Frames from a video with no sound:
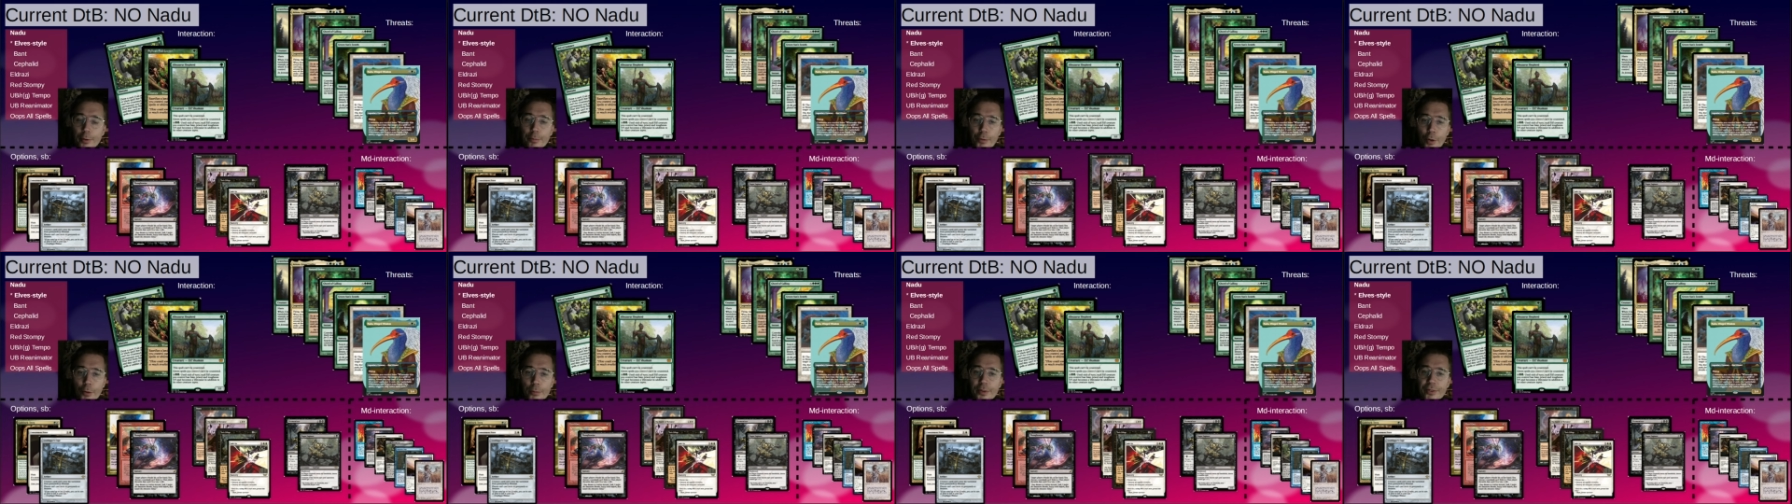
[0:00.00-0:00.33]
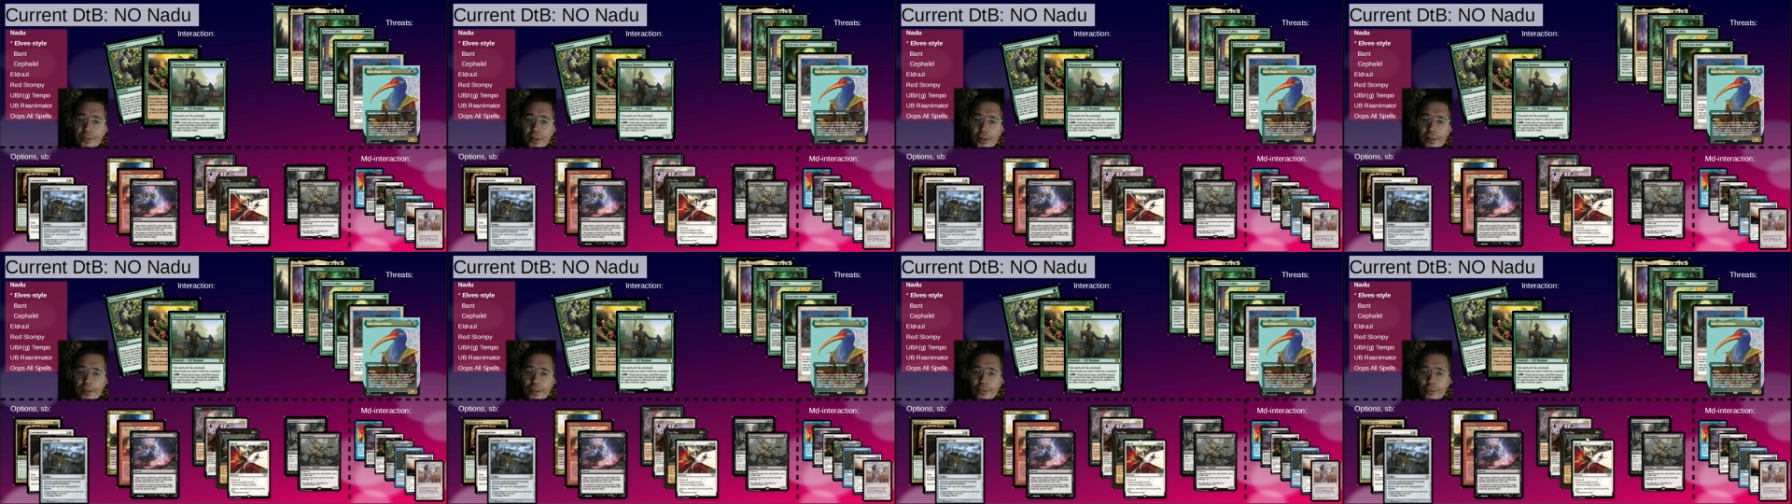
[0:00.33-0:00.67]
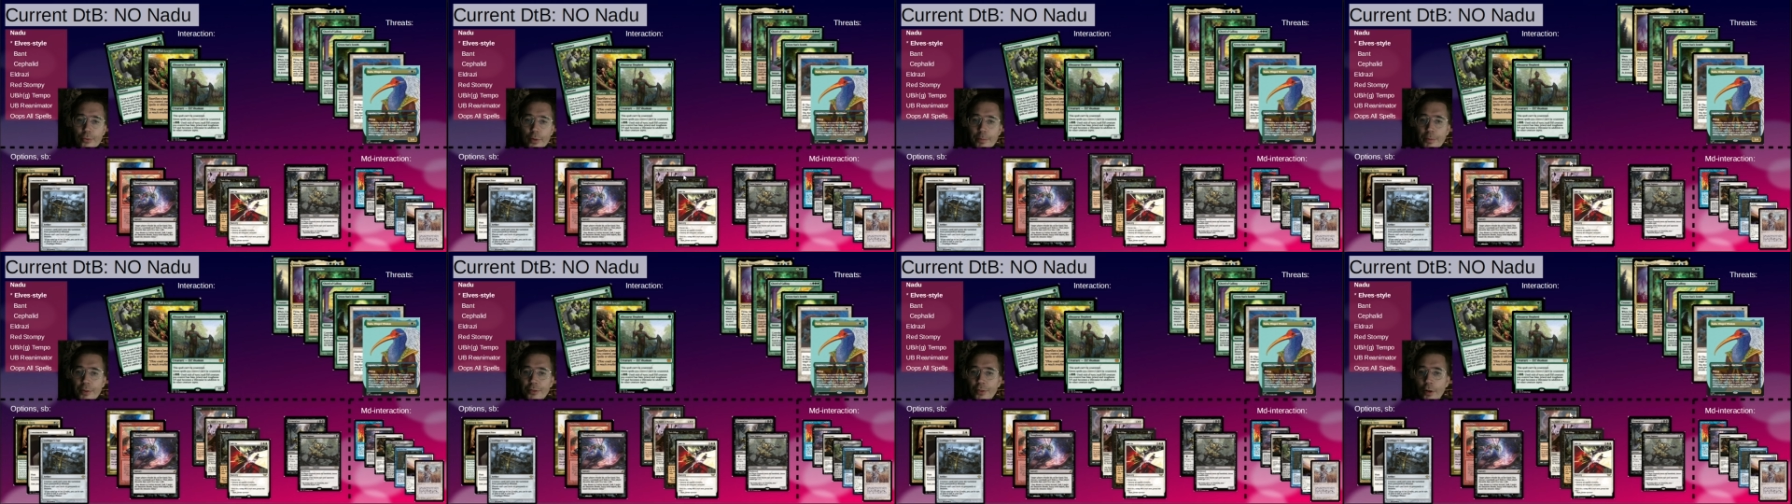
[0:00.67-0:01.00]
problem is that
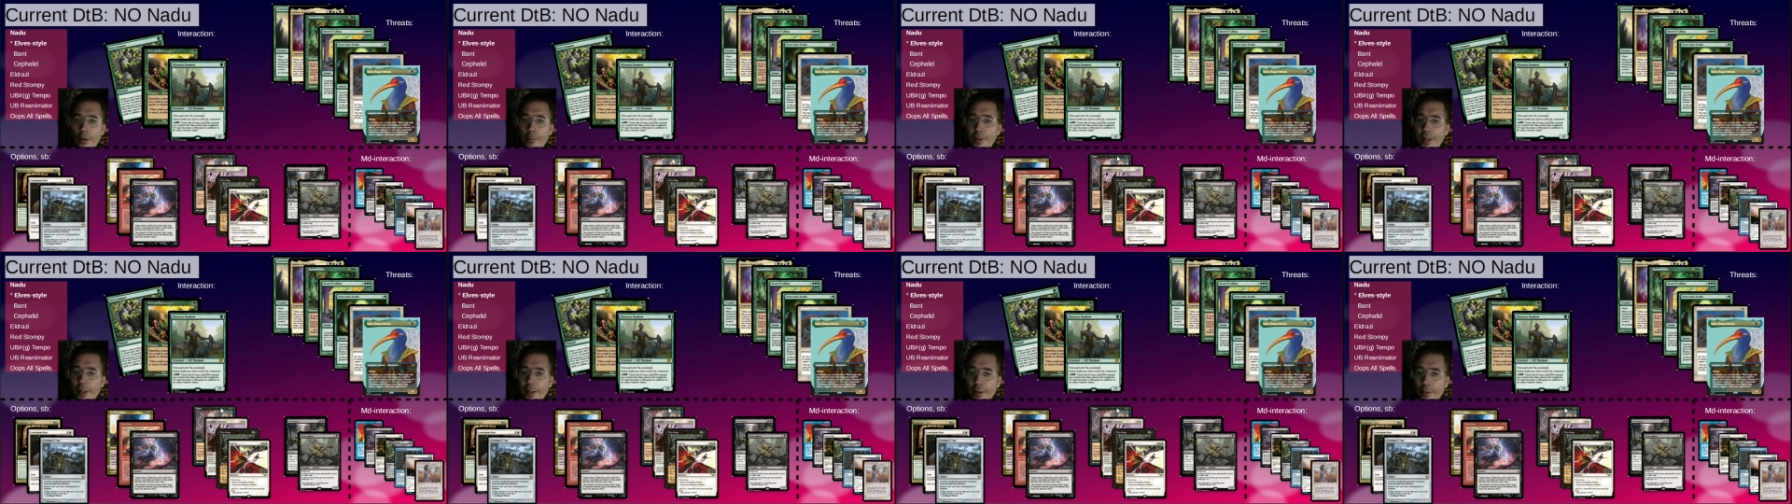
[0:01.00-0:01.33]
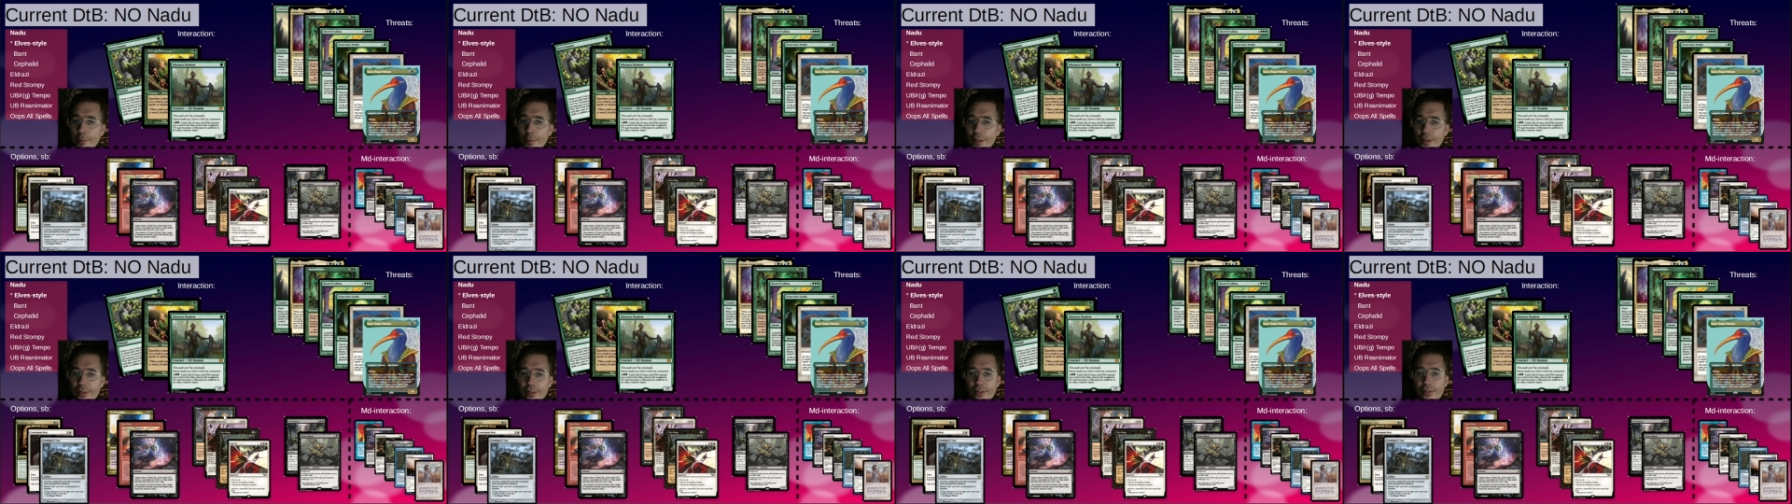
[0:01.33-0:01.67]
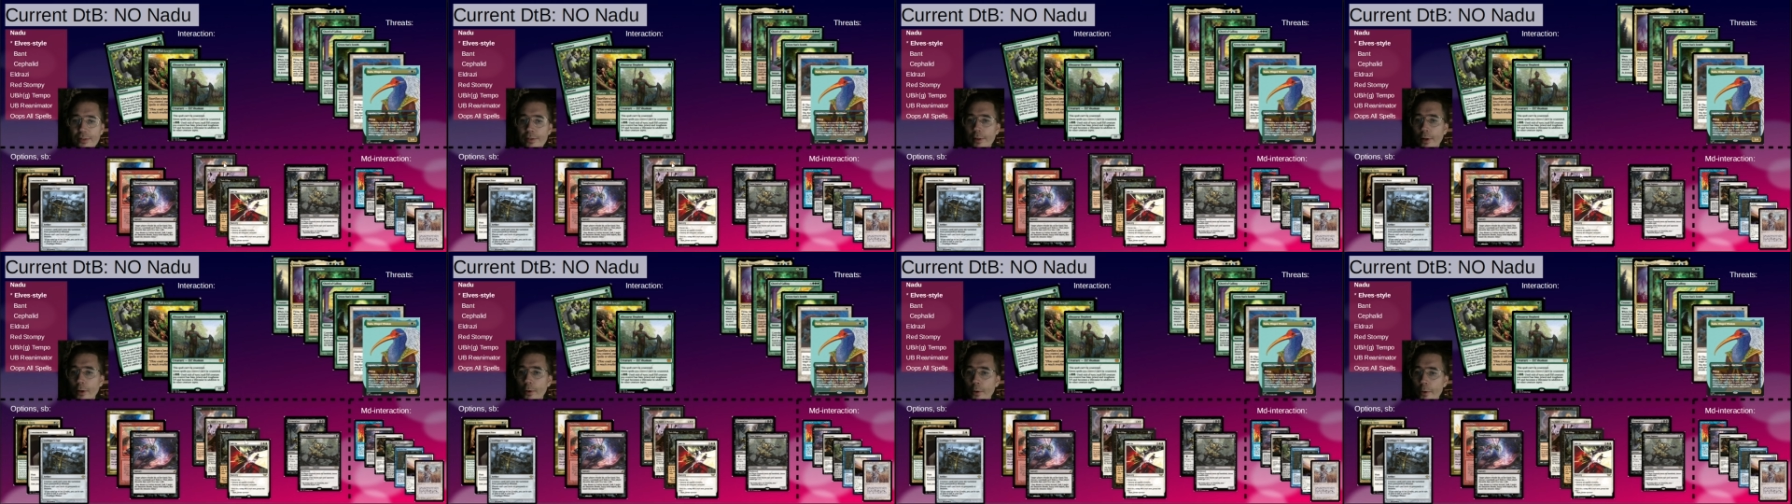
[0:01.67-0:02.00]
Sweepers are a little bit
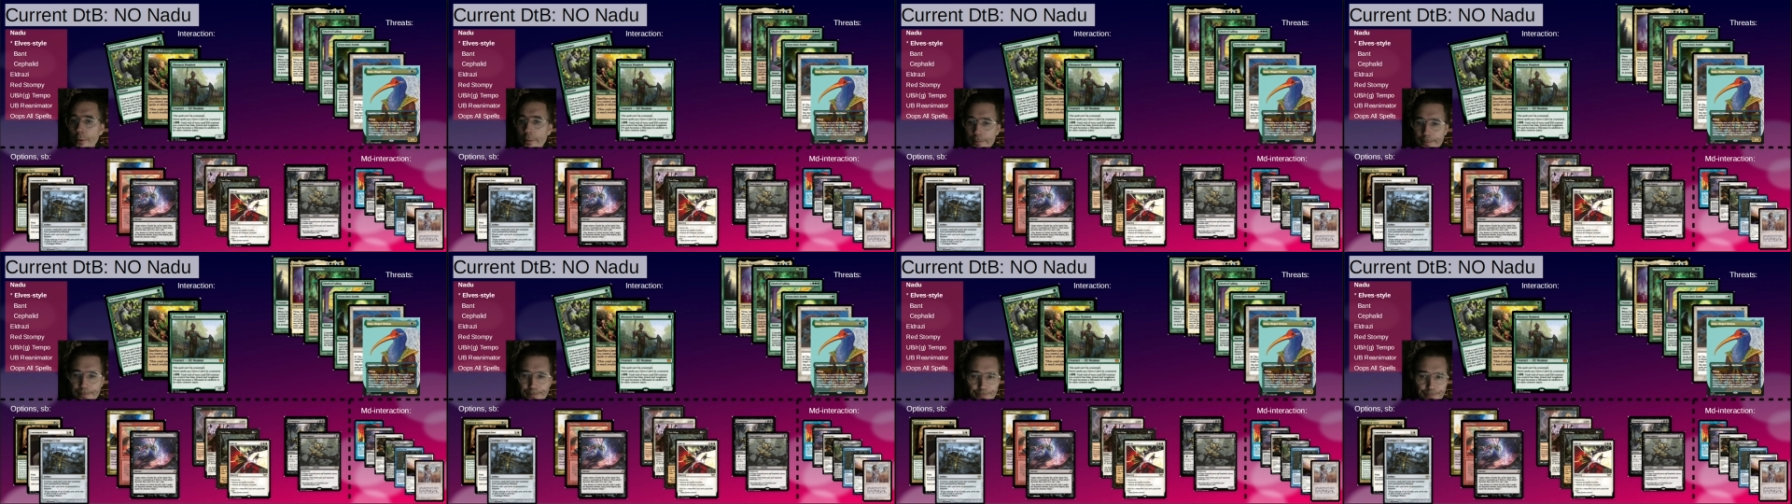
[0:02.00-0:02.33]
slow.